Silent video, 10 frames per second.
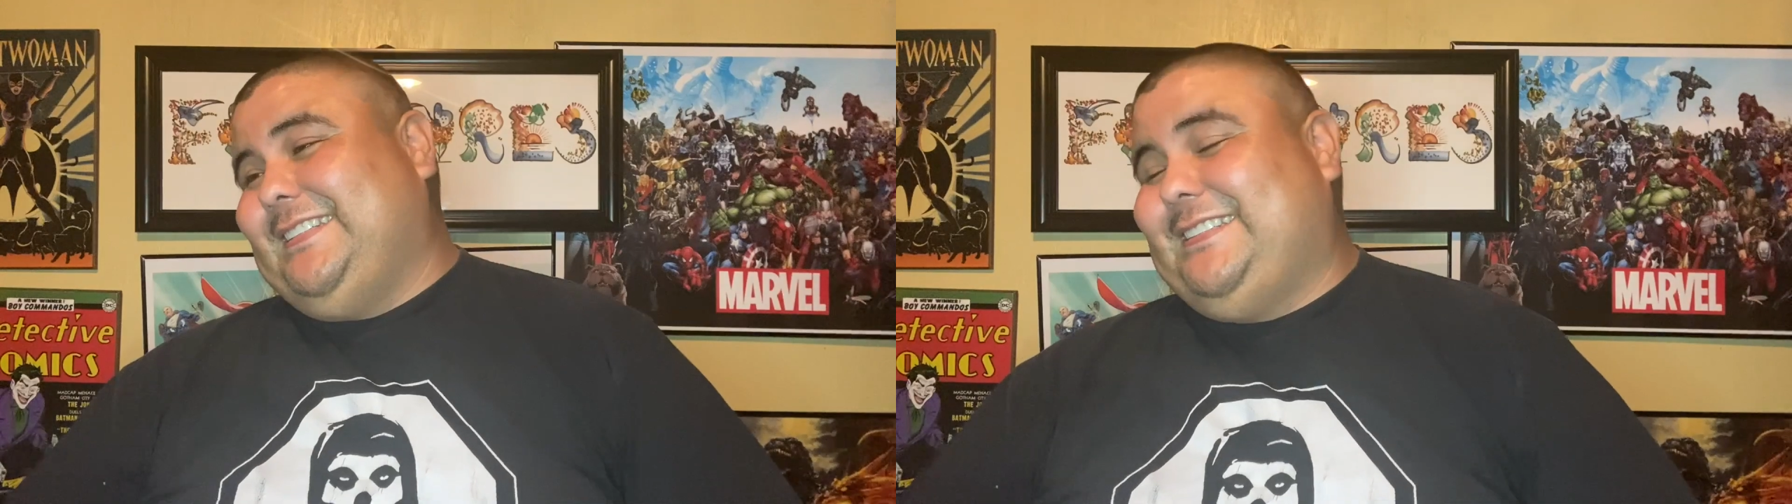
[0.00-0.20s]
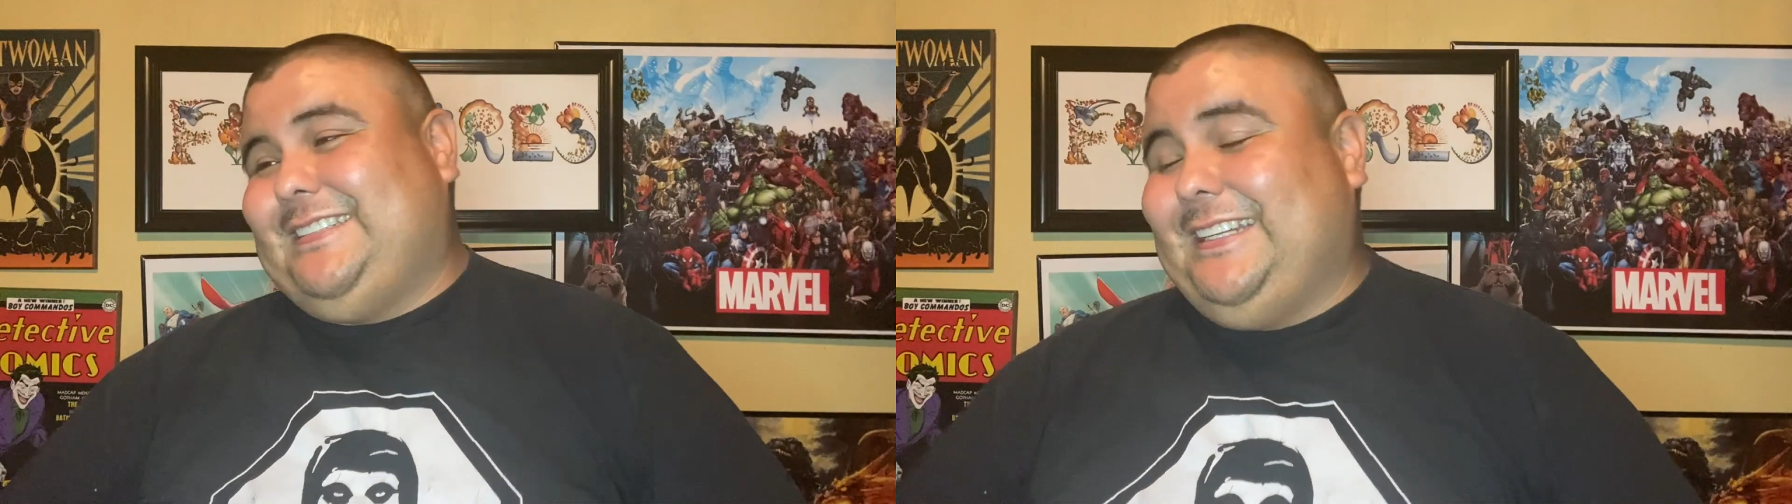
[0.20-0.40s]

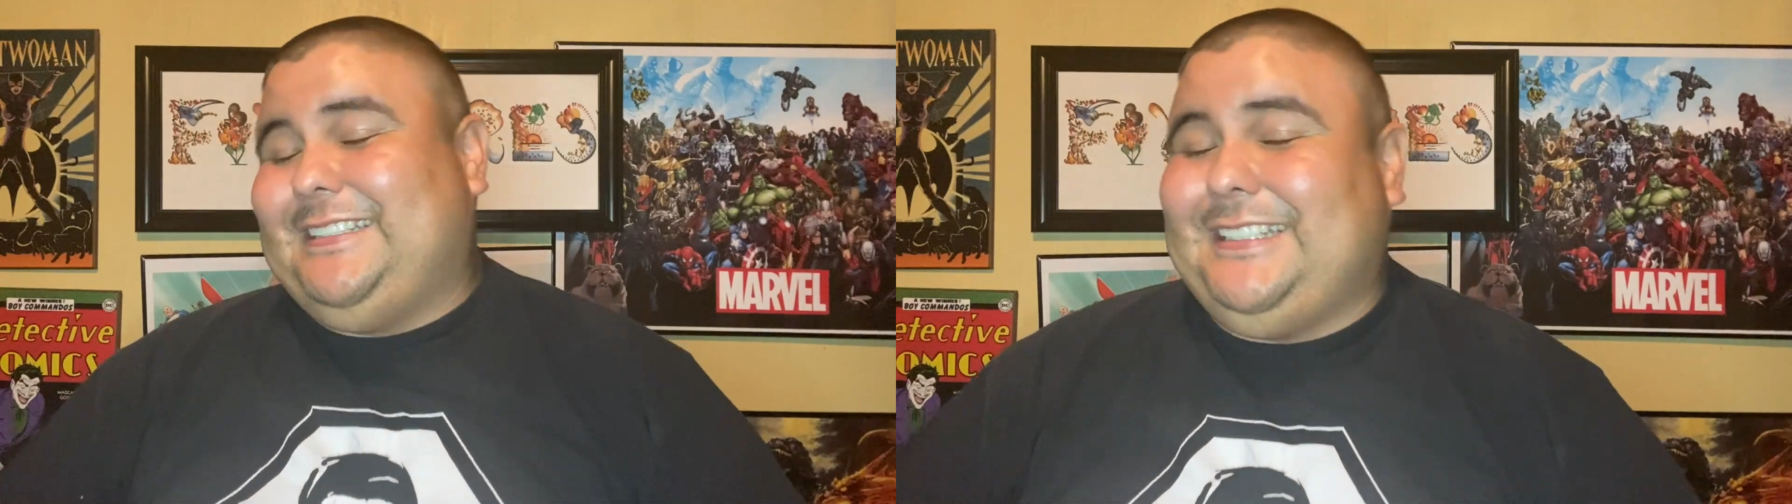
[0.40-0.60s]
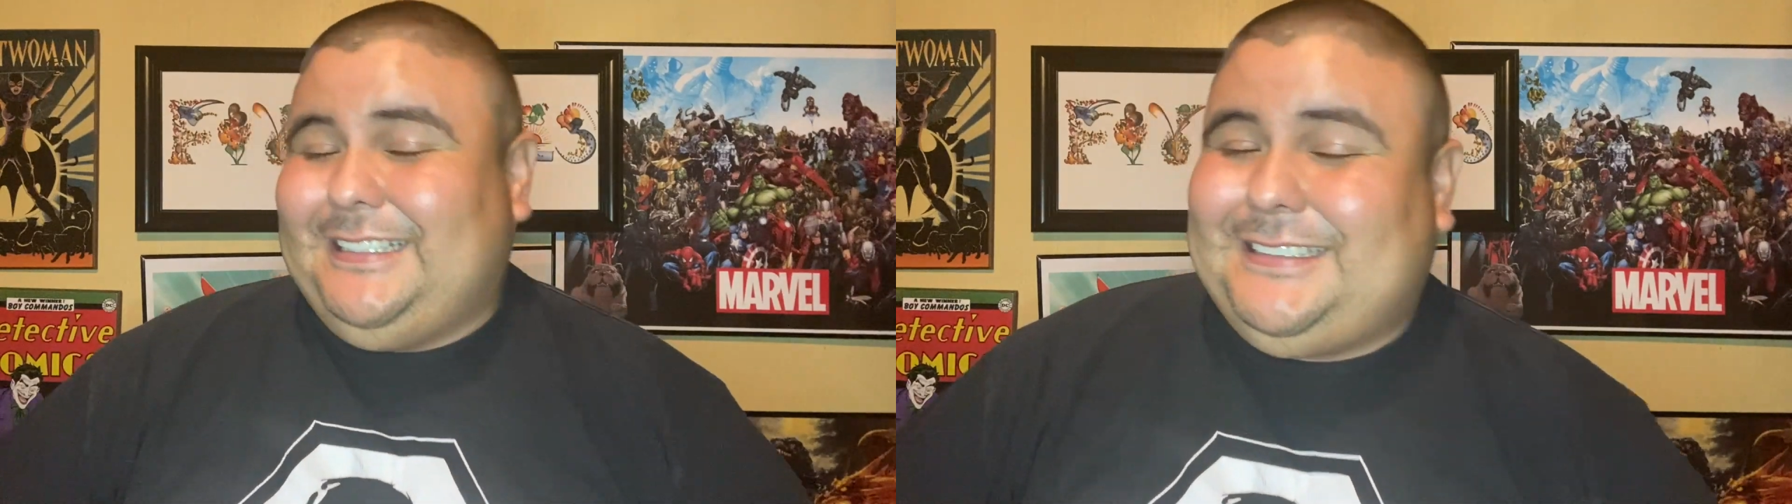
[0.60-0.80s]

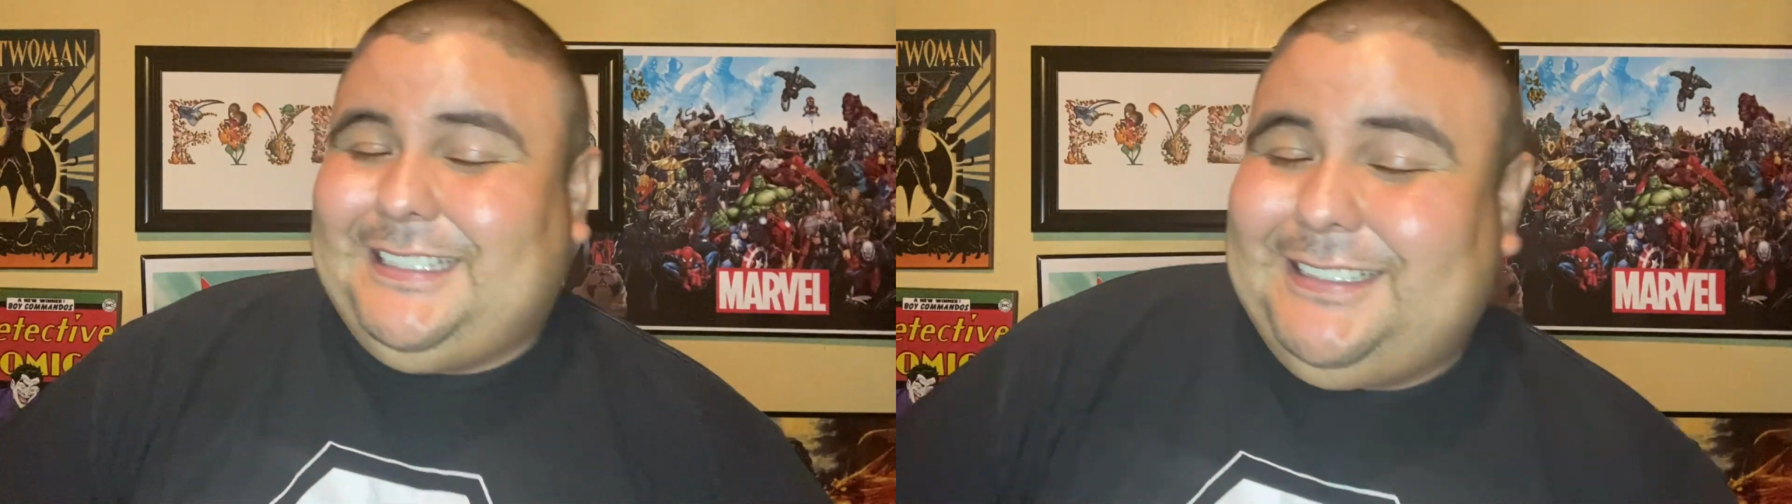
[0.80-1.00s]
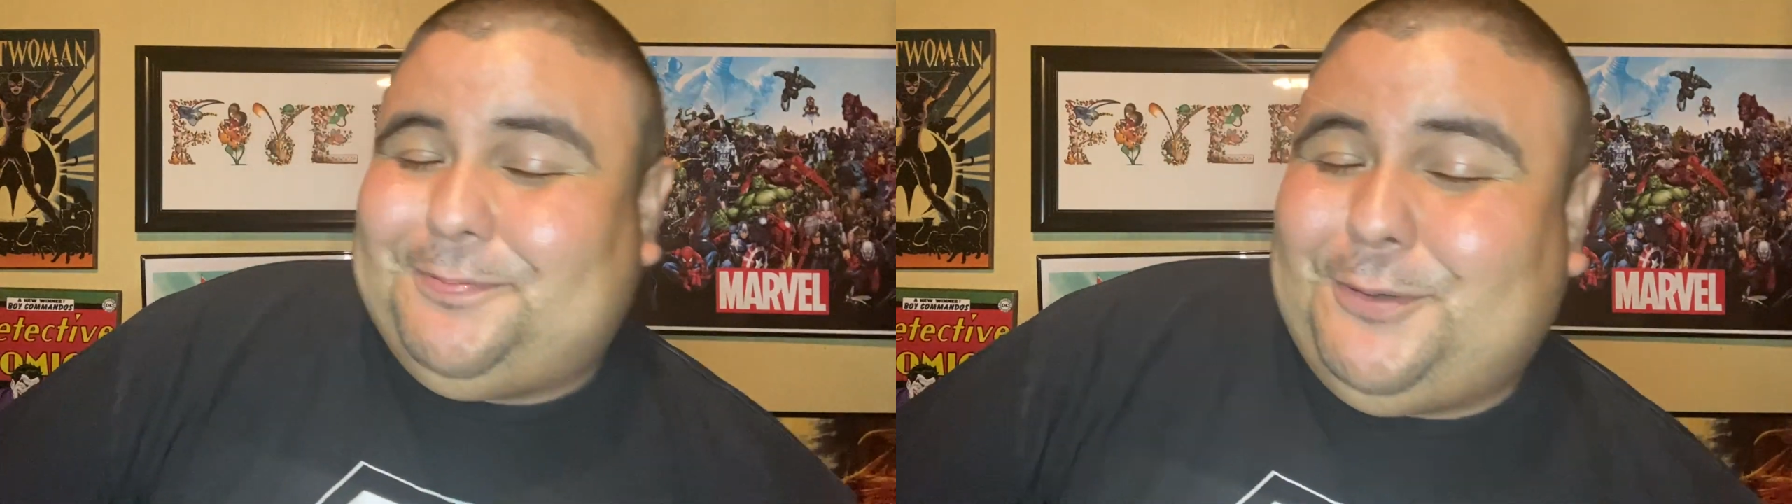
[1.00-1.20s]

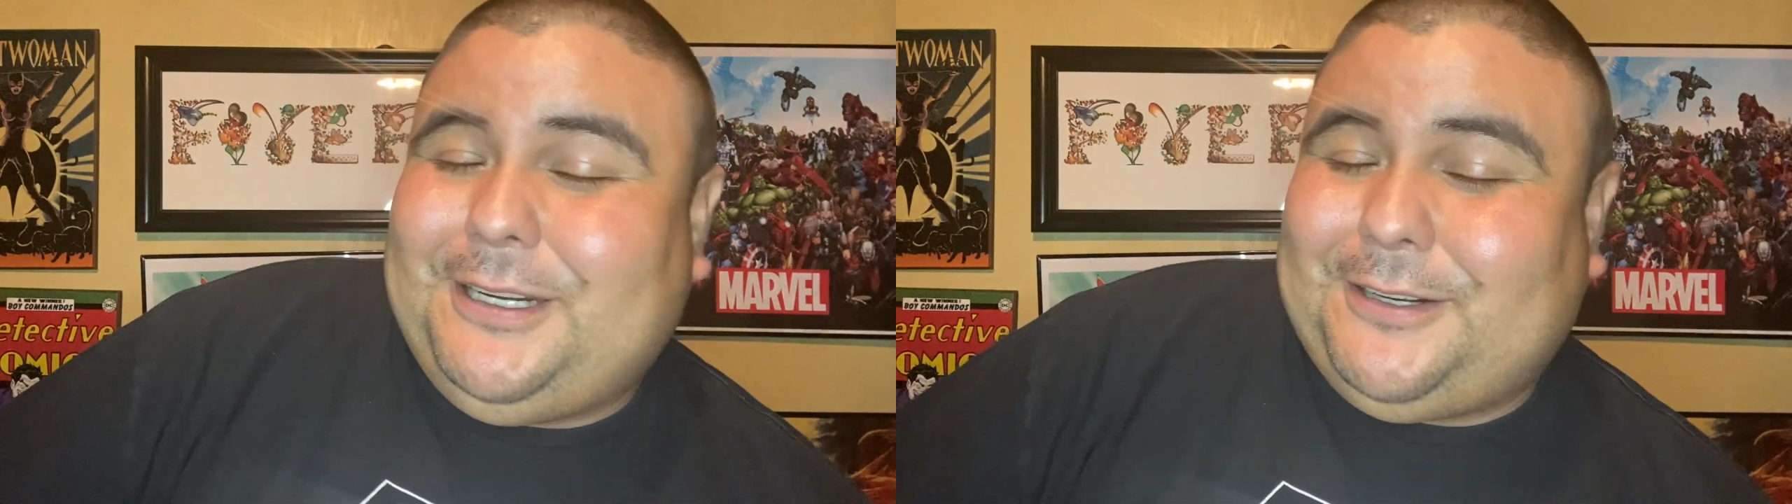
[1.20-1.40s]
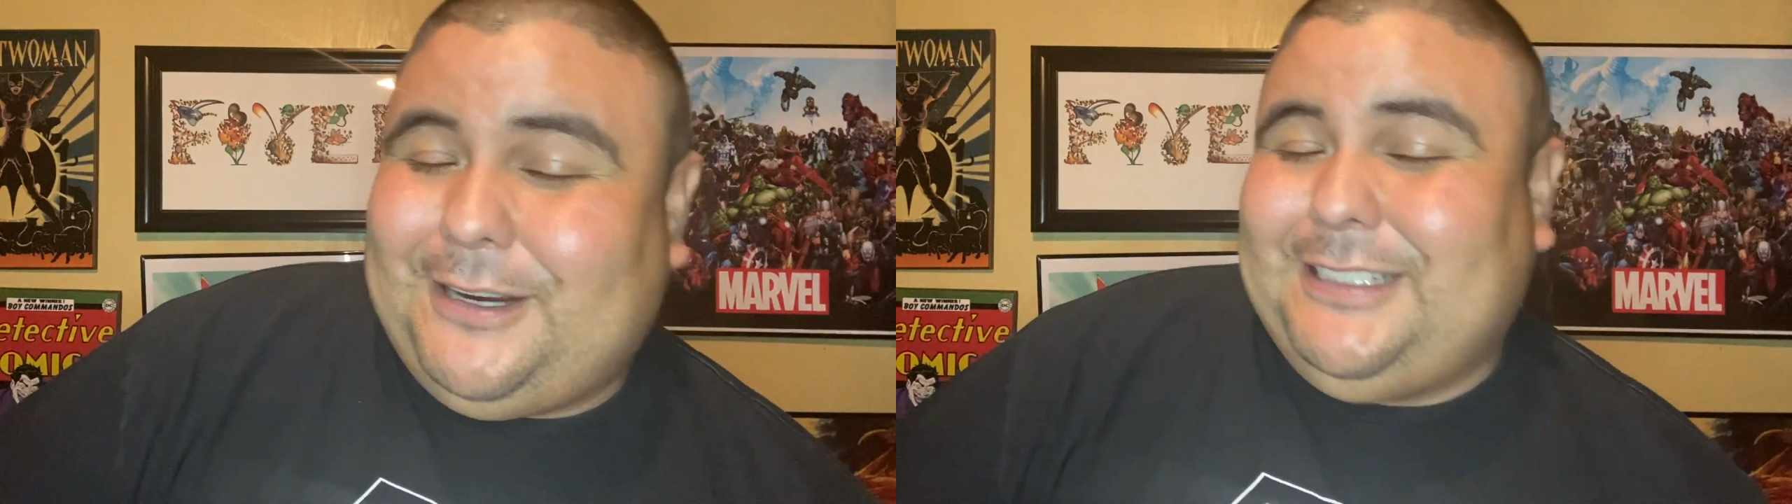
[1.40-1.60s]
it's
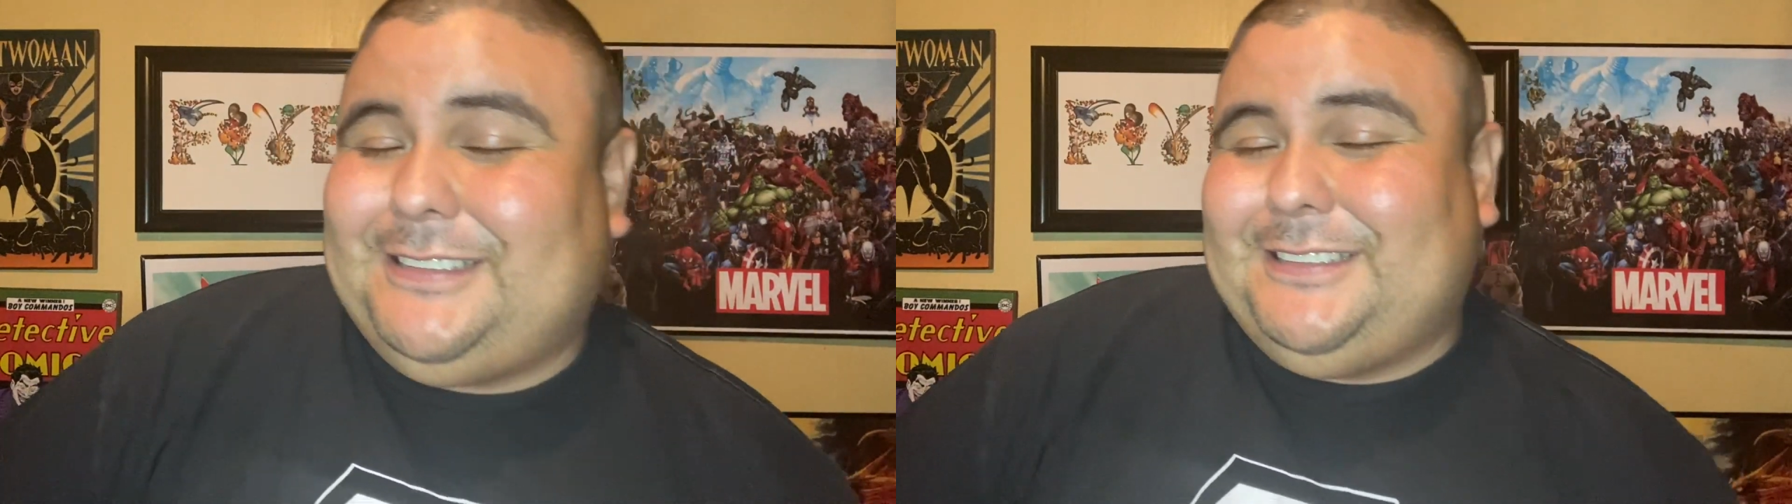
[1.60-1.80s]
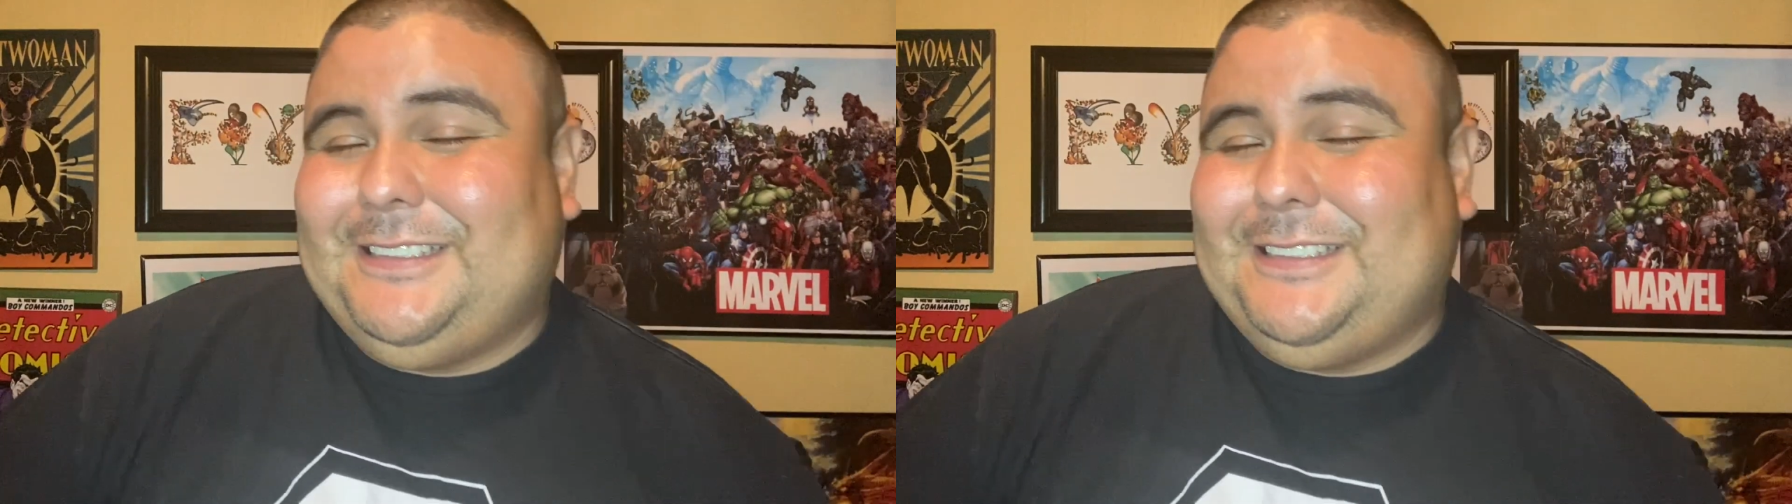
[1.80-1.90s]
pretty crazy.